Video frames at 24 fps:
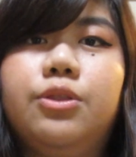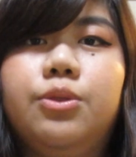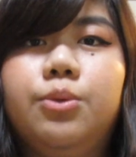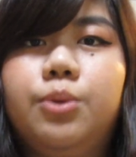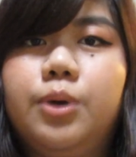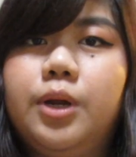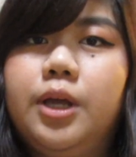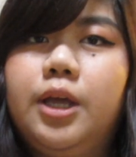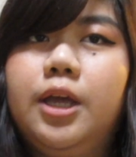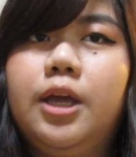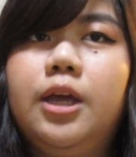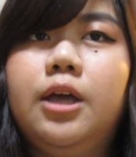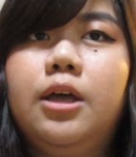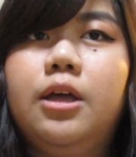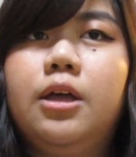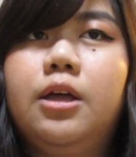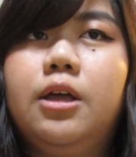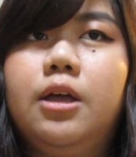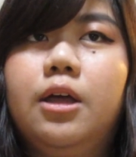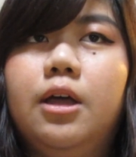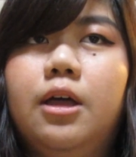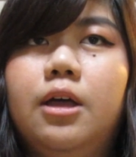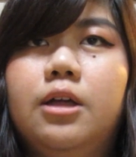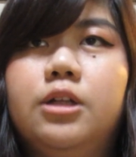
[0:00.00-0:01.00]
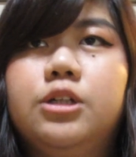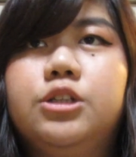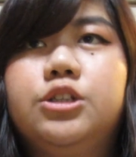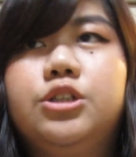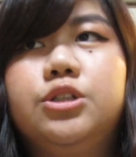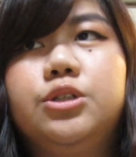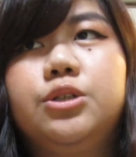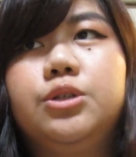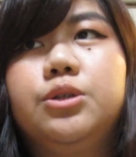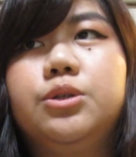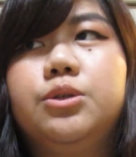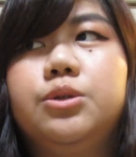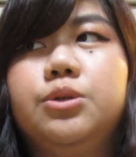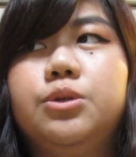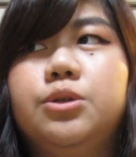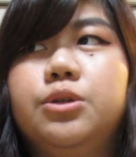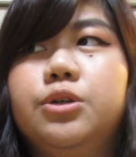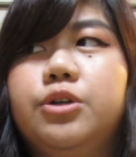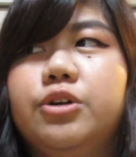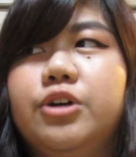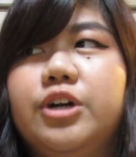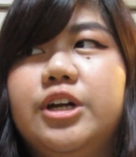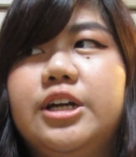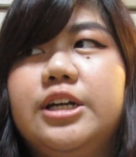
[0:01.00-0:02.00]
3 to
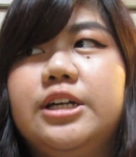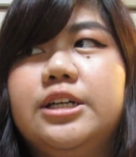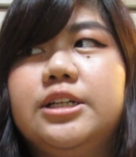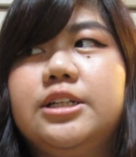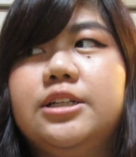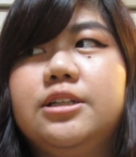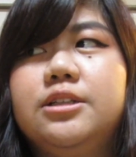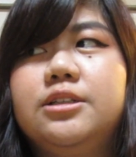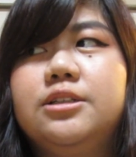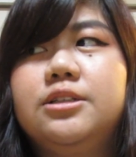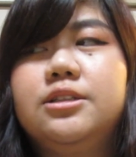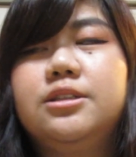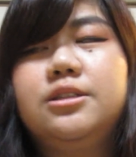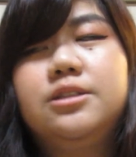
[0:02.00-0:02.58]
grades